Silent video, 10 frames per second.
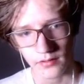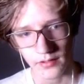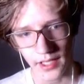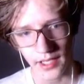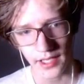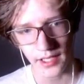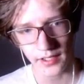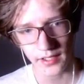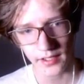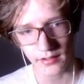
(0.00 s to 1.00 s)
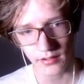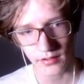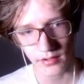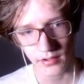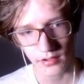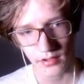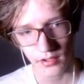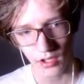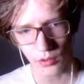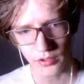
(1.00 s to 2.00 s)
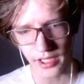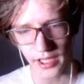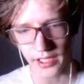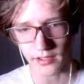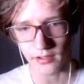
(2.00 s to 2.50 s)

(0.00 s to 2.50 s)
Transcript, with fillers: that. okay.